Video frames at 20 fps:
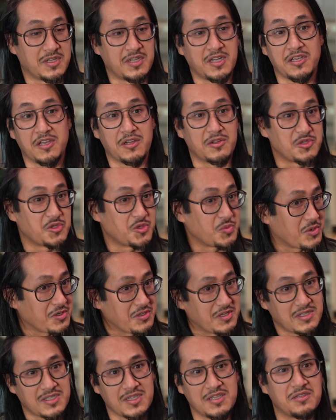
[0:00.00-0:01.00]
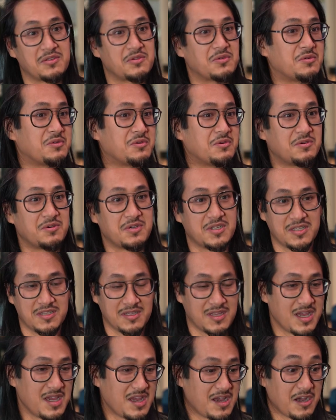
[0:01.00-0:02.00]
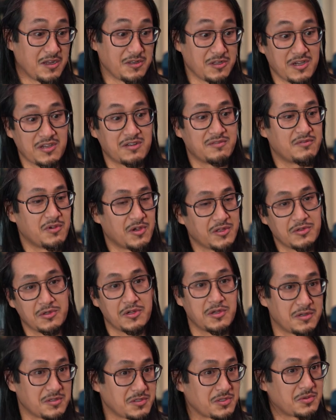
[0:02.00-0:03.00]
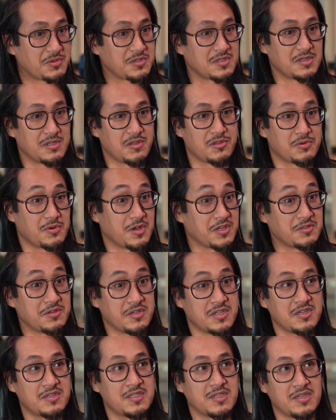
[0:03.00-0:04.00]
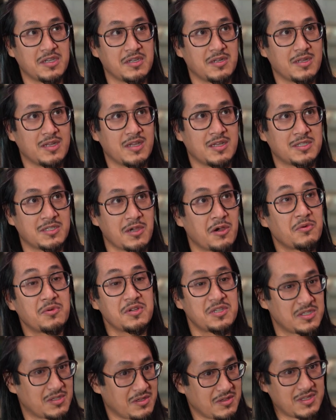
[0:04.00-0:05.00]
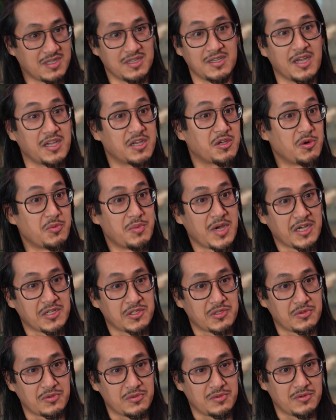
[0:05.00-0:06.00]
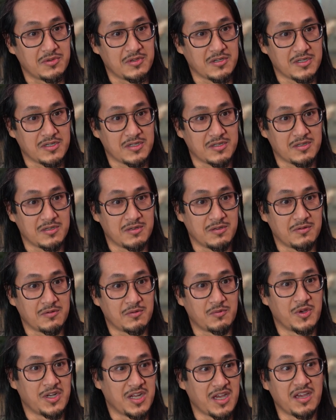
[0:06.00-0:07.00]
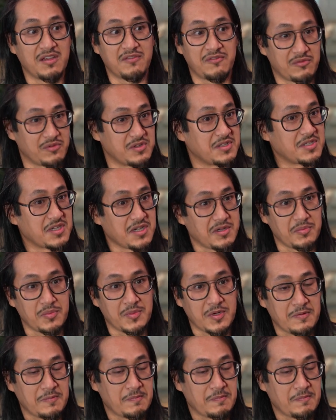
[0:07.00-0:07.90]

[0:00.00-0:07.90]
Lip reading: then I got a Super Nintendo and a lot of other consoles throughout the years, and it's always the thing I go back to when I have free time.